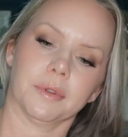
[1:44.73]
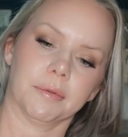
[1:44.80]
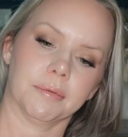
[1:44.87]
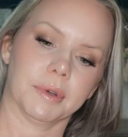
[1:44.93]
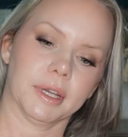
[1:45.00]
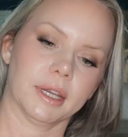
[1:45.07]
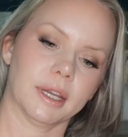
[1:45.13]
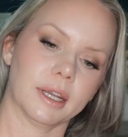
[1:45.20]

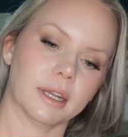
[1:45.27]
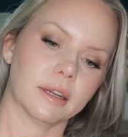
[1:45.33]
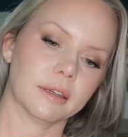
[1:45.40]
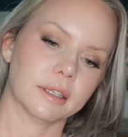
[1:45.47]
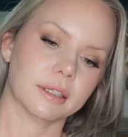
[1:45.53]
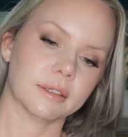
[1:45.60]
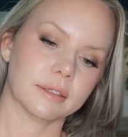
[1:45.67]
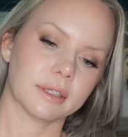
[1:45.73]
My hair
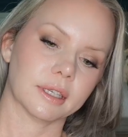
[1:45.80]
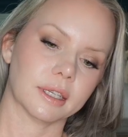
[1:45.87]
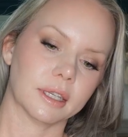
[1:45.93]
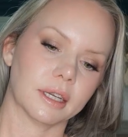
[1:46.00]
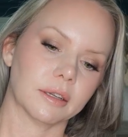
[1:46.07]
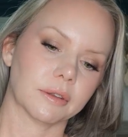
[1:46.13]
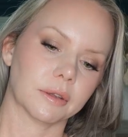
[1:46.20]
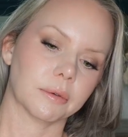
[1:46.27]
needs to get
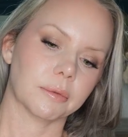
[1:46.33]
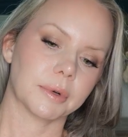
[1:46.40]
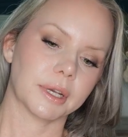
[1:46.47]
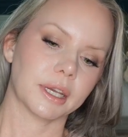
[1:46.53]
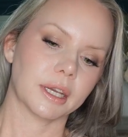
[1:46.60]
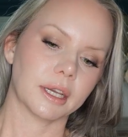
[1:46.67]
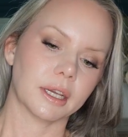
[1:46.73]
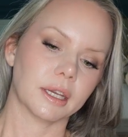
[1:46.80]
out the
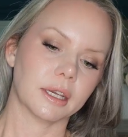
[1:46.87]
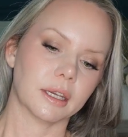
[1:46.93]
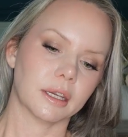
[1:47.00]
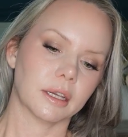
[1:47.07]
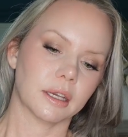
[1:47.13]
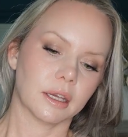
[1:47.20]
way.